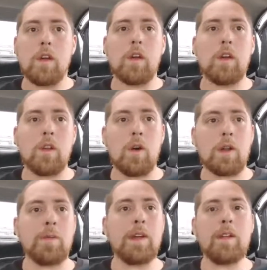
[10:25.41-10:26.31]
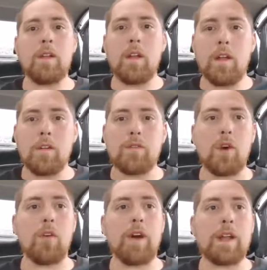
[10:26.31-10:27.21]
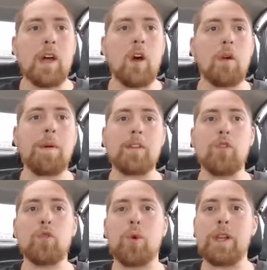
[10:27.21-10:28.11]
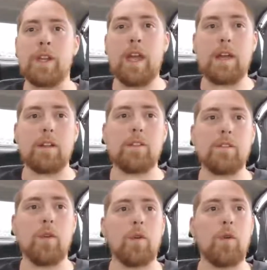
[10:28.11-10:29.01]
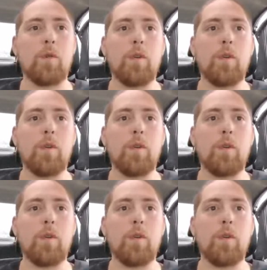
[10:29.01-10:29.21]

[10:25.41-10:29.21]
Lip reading: You know what I mean? So right now I'm at 228. So